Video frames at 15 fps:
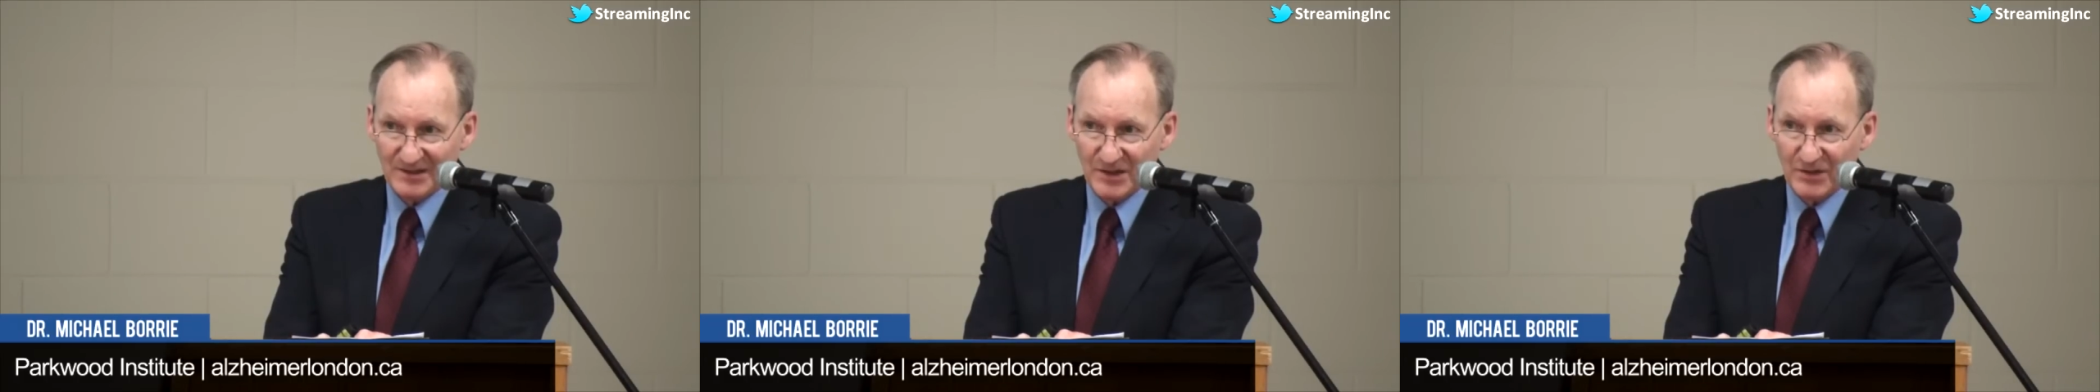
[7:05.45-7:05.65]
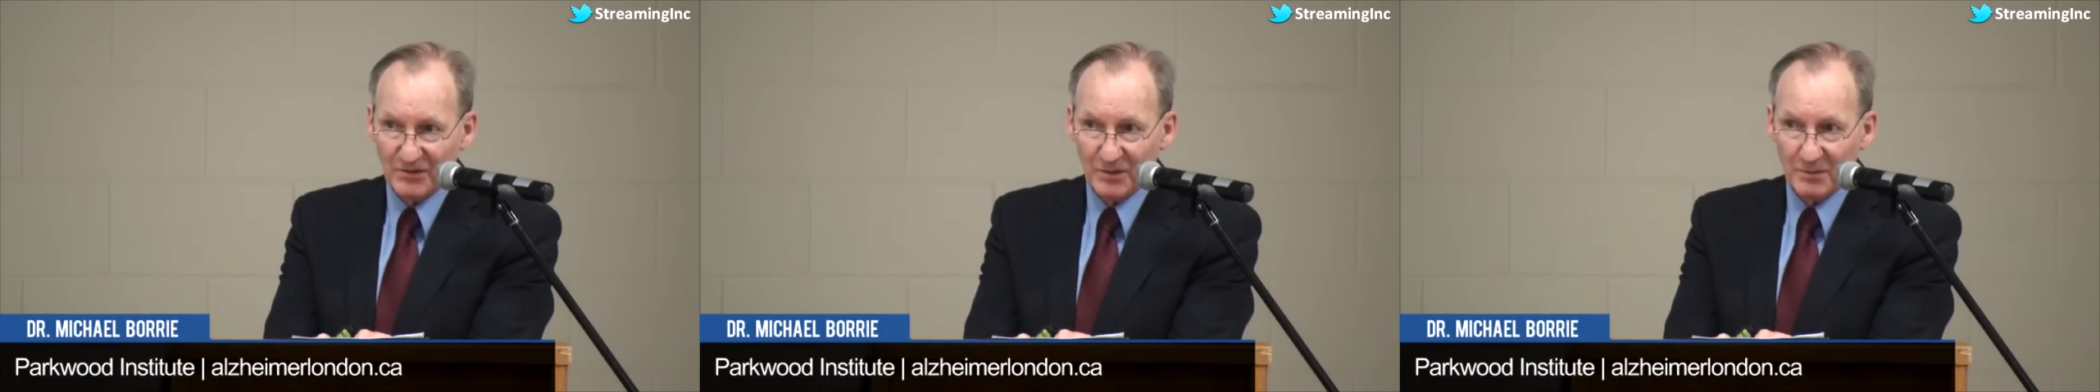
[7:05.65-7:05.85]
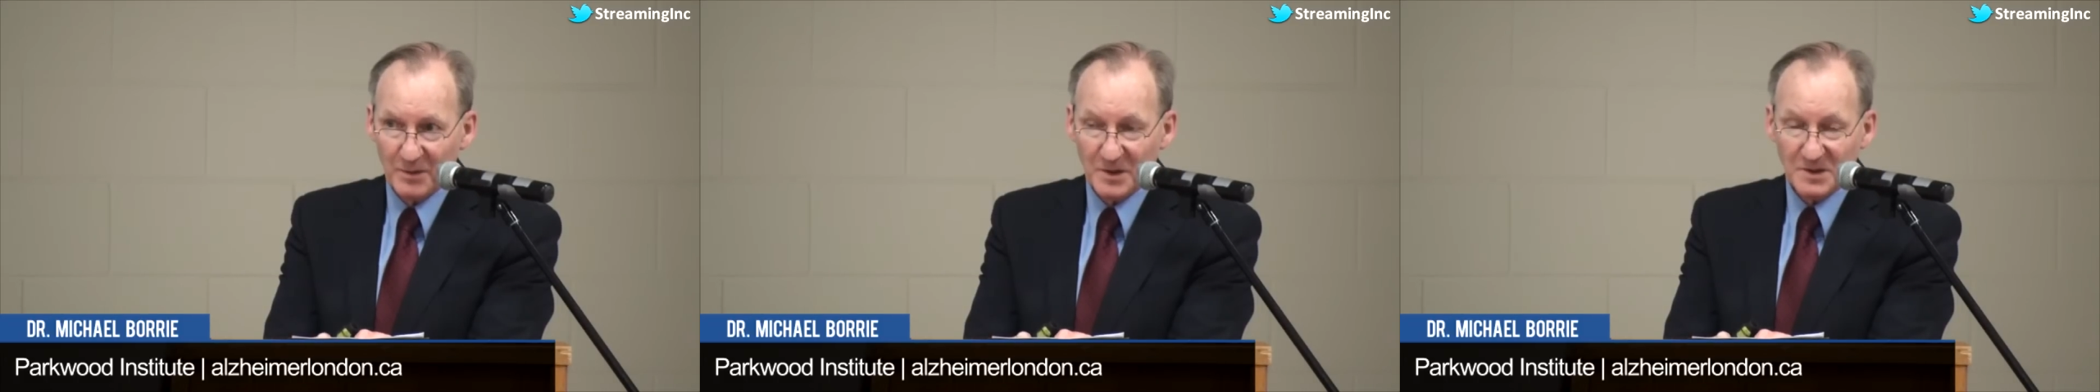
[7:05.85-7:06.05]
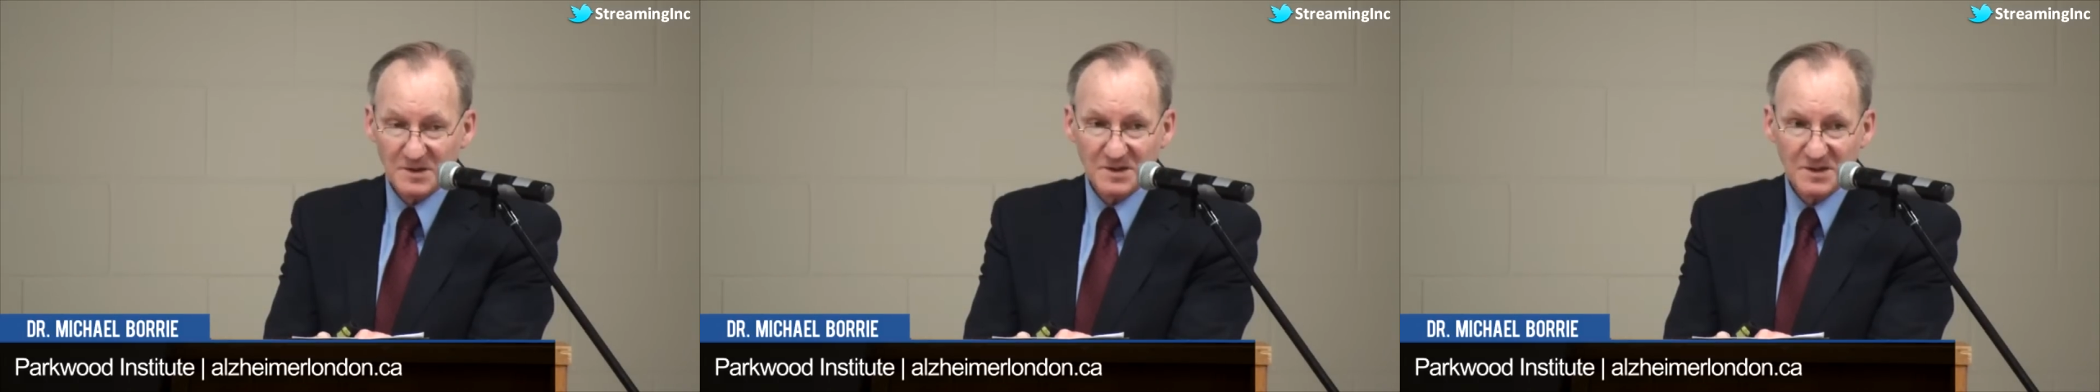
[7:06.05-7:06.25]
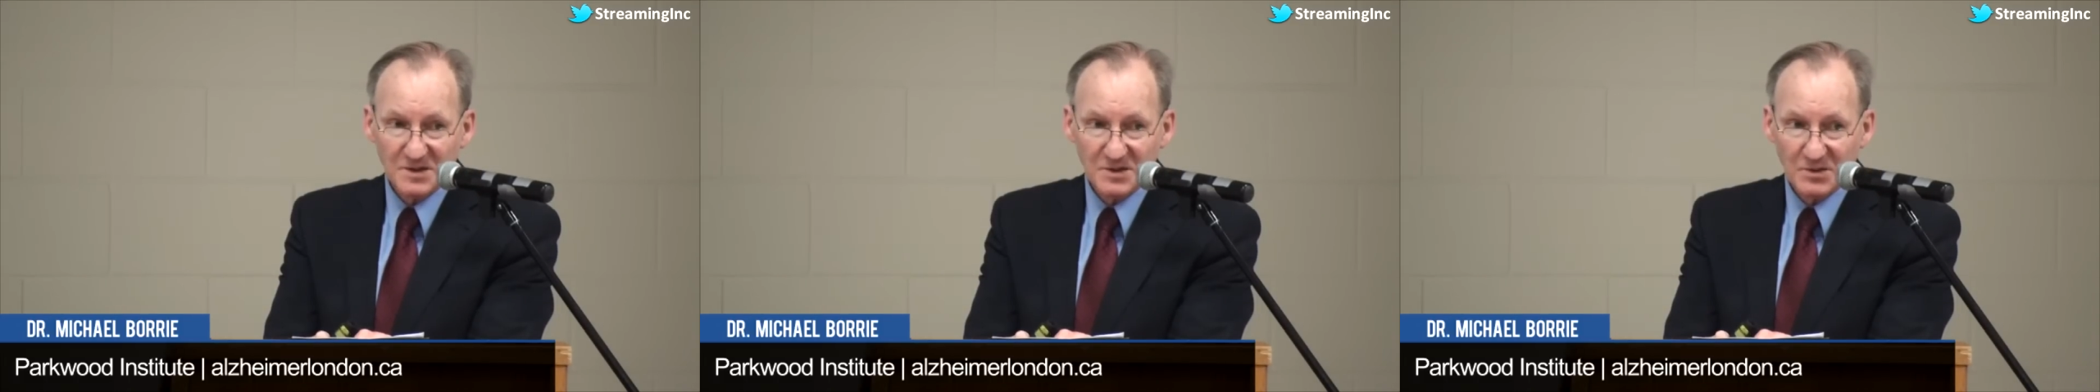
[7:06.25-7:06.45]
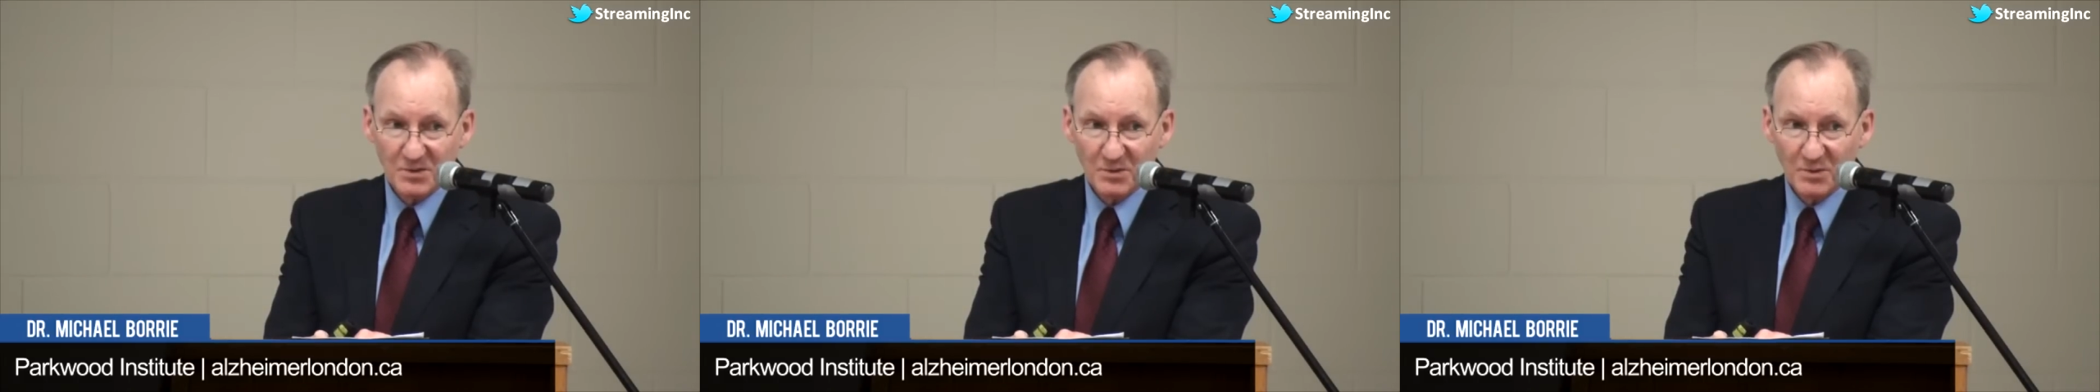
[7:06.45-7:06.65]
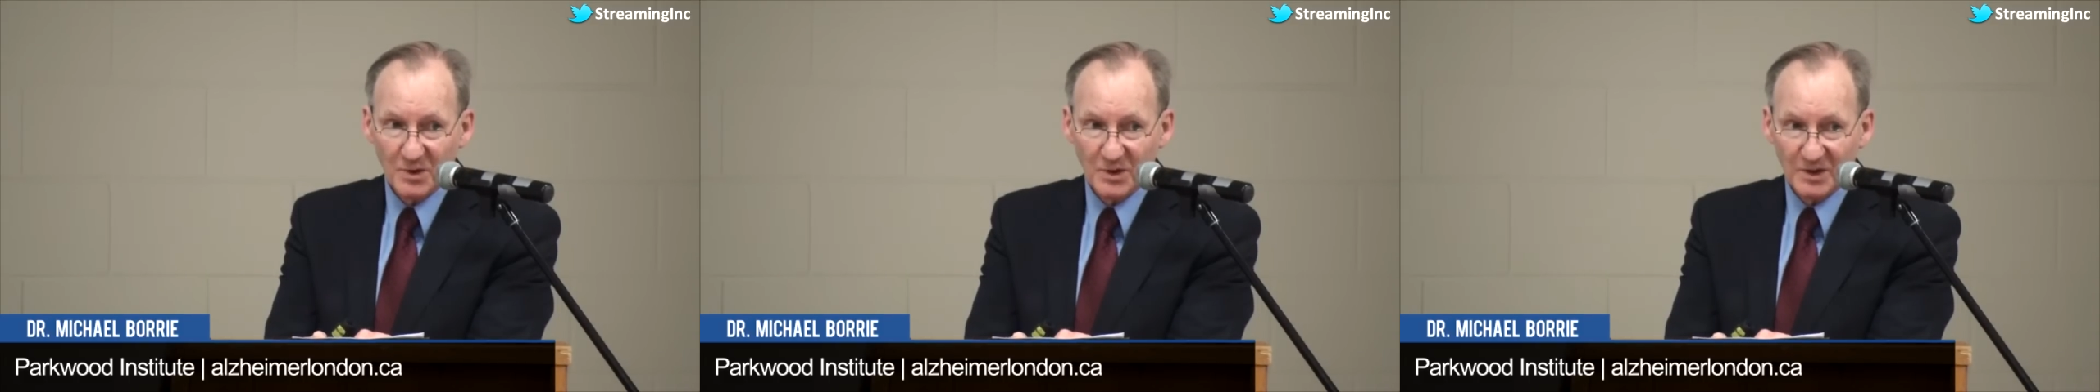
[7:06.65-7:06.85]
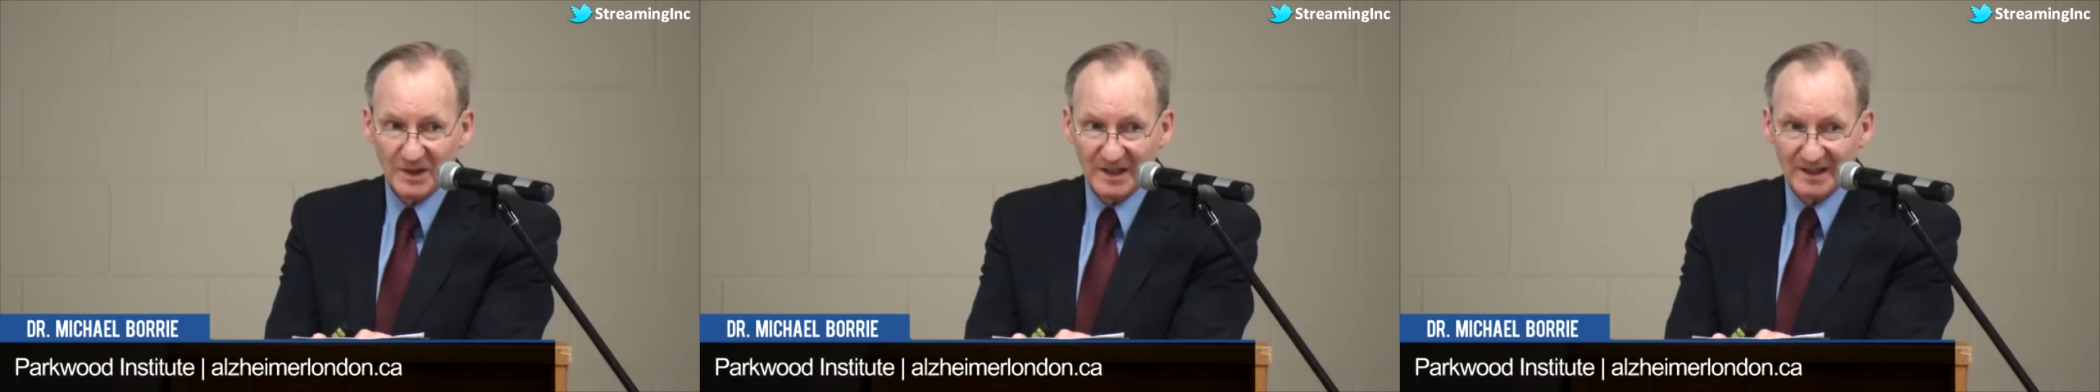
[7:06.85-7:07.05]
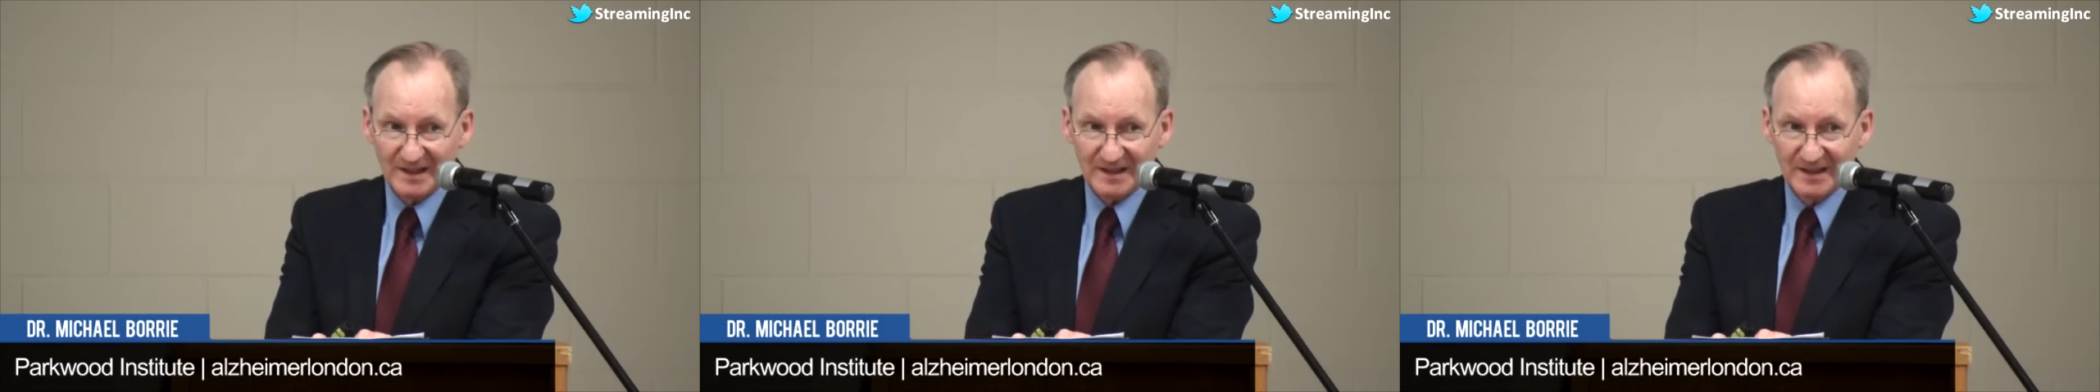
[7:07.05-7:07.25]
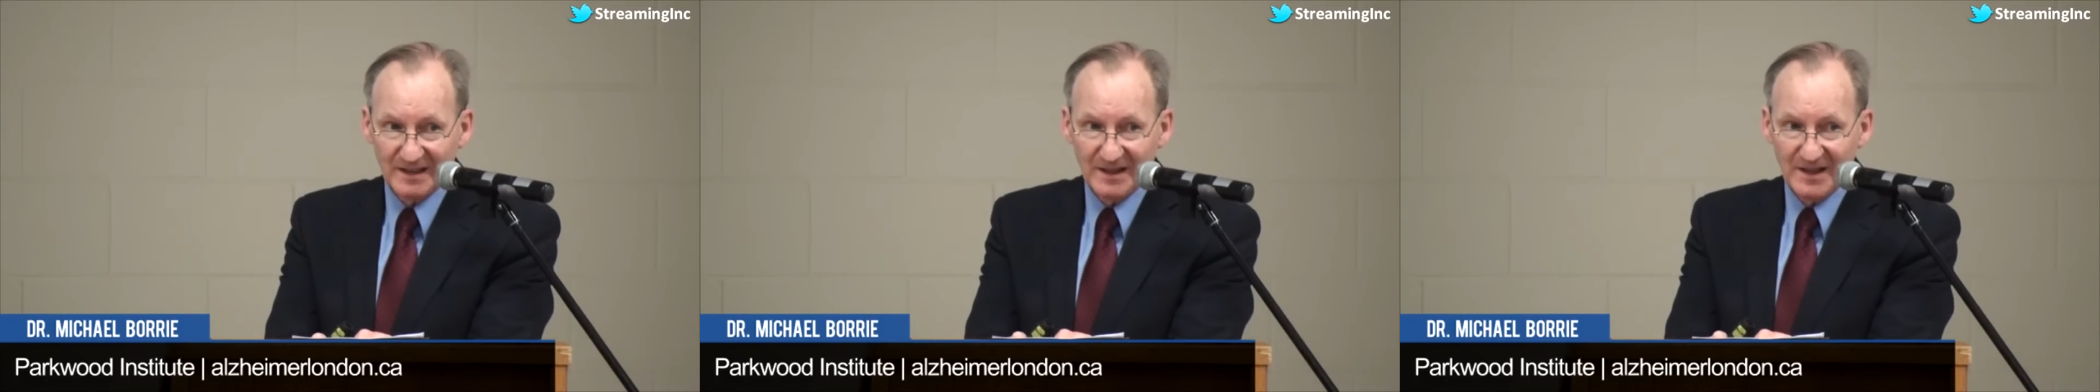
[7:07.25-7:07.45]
So if a person's still working,